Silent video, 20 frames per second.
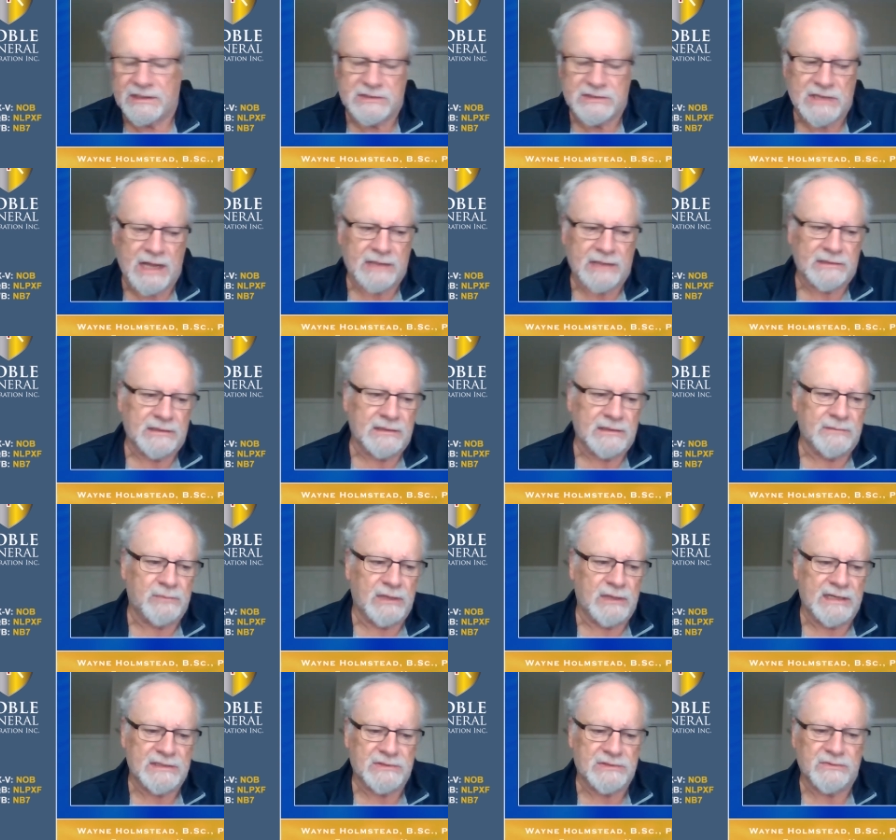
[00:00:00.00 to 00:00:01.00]
exactly the
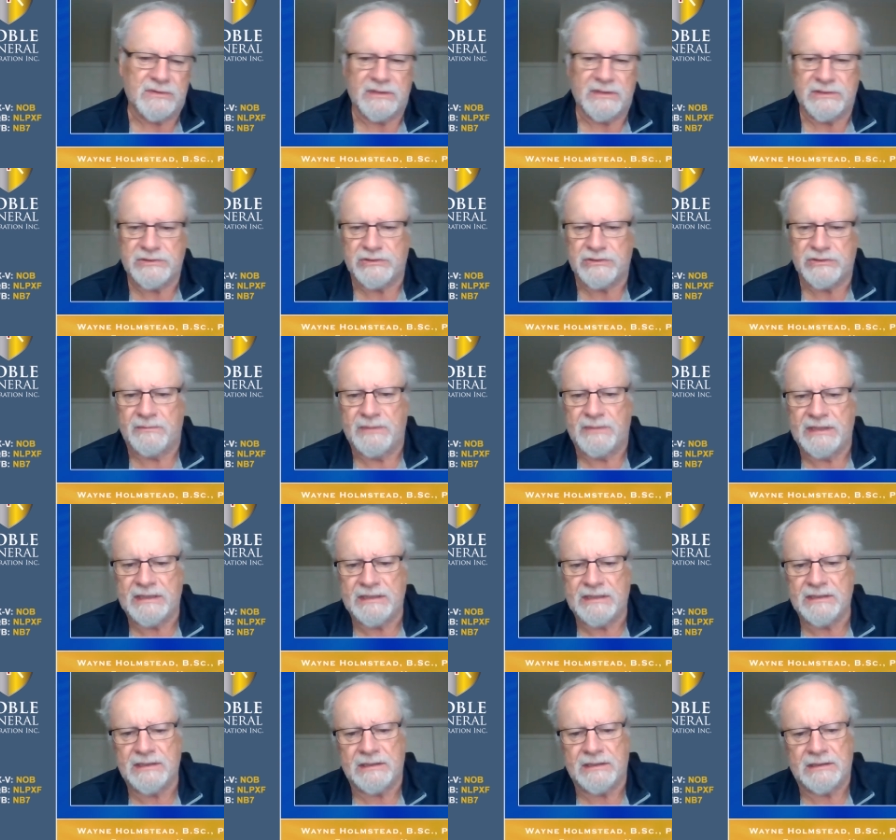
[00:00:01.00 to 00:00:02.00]
place where it should
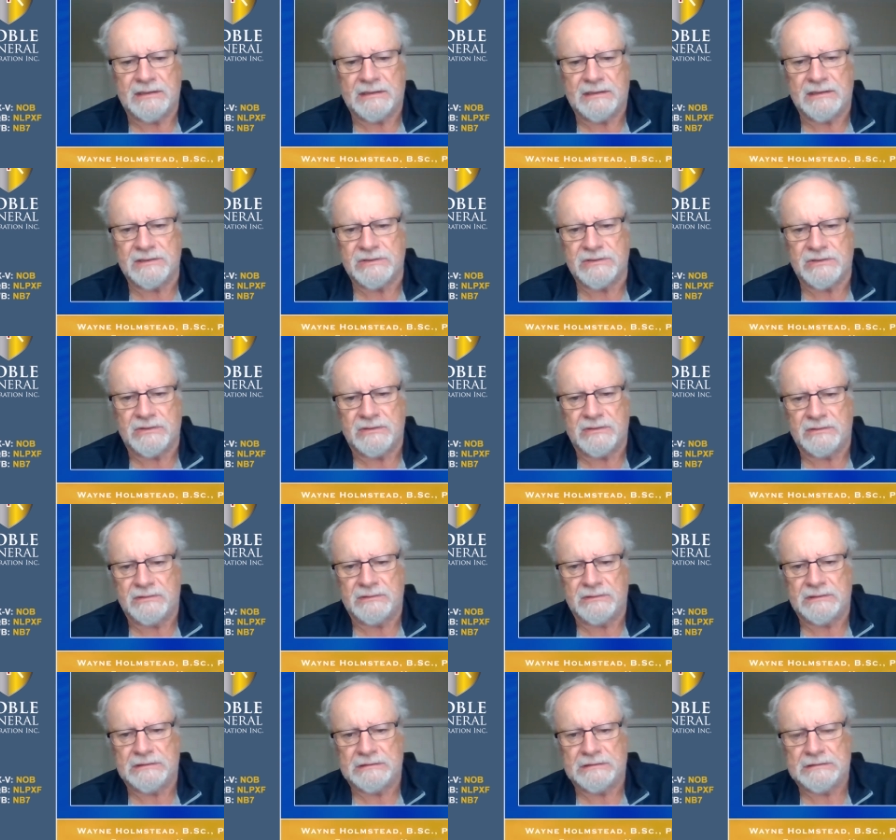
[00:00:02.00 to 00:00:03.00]
be. Uh,
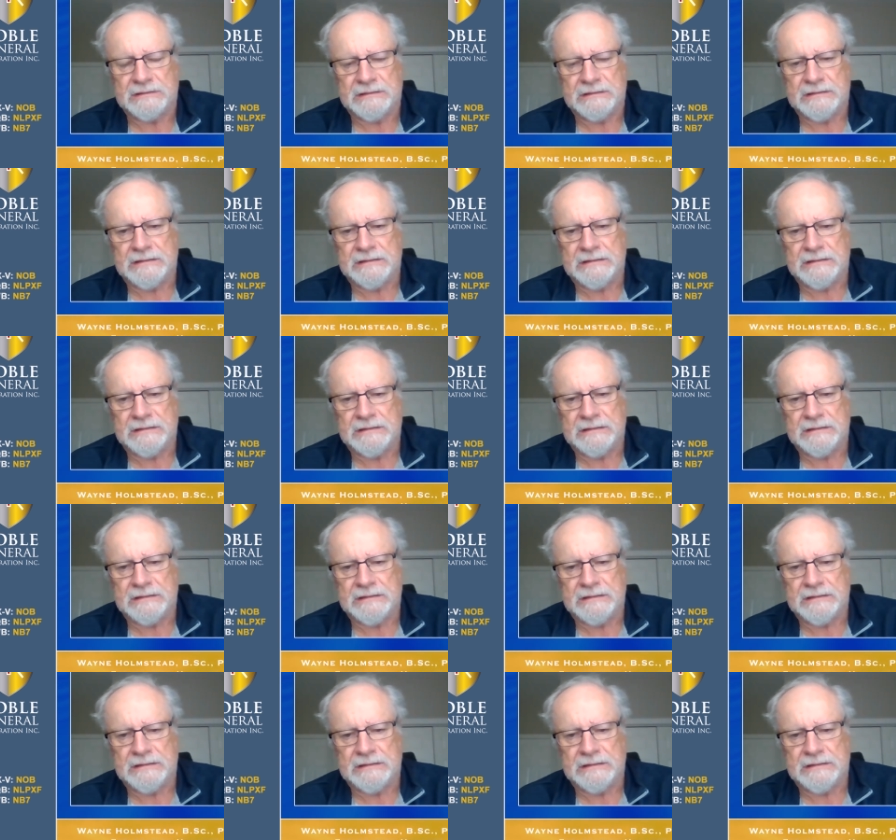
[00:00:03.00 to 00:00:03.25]
so,